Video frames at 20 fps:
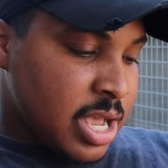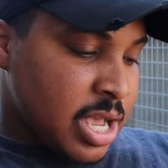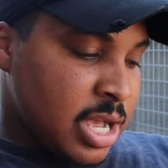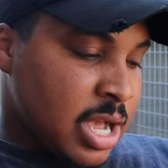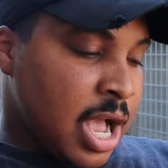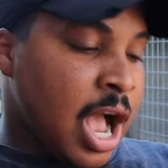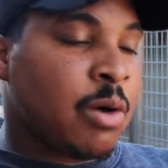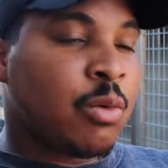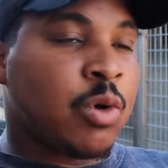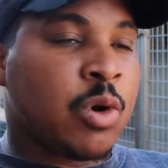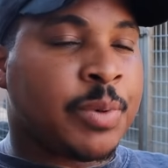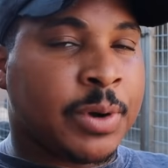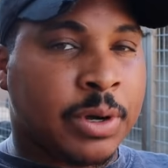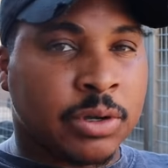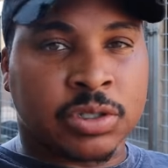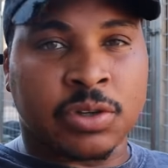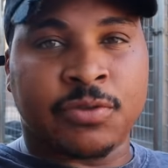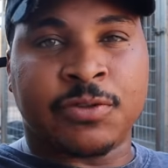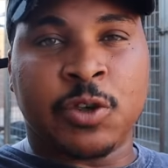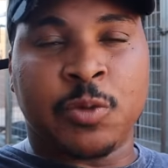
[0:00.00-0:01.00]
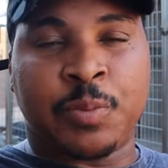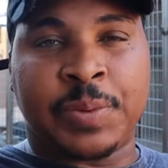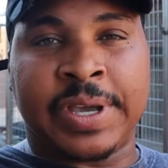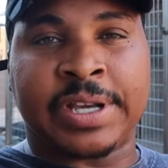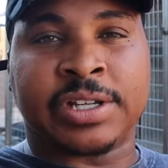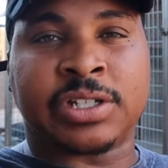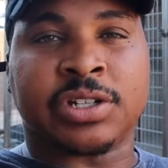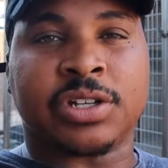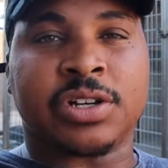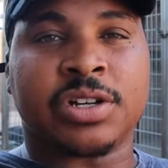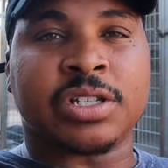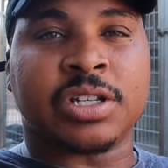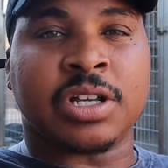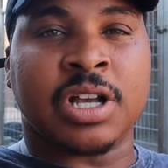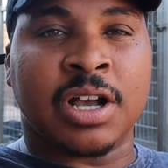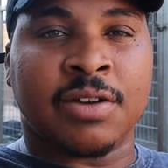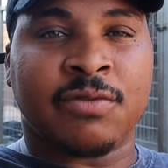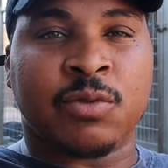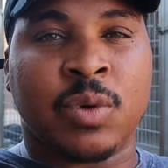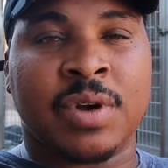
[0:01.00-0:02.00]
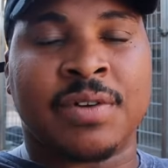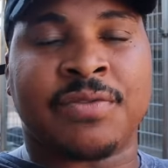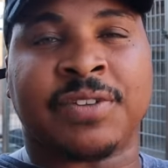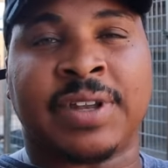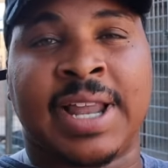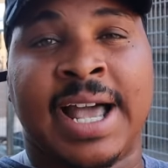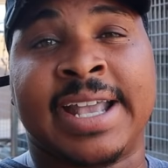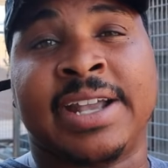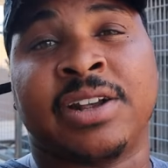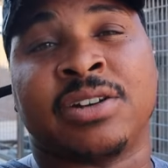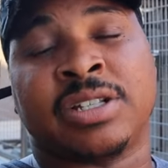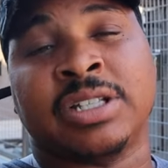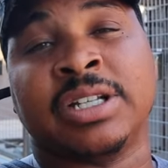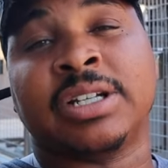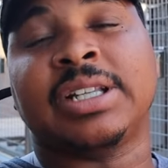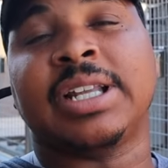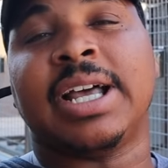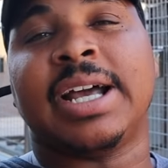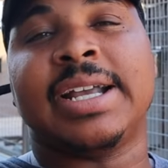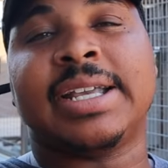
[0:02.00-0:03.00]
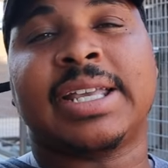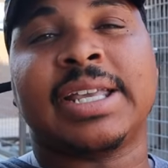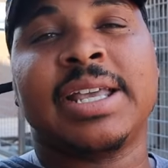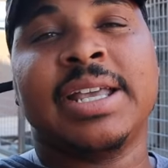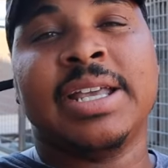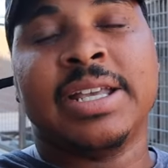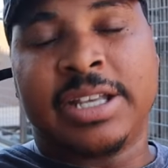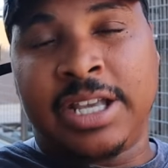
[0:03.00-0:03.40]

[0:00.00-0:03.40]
I will post a few pictures of what fly ears look like,